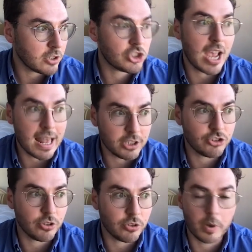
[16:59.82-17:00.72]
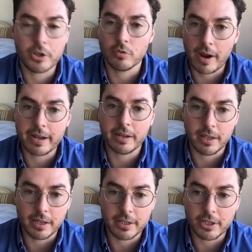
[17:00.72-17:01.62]
challenges when you
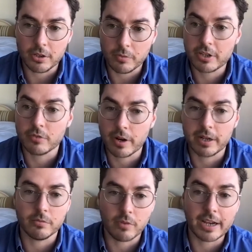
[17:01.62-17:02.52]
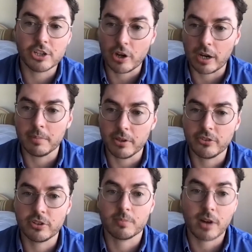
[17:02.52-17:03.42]
run a ride sharing
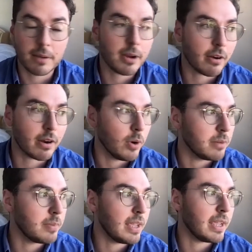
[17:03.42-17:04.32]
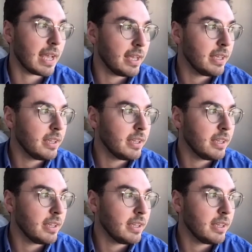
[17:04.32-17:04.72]
business. The primary one being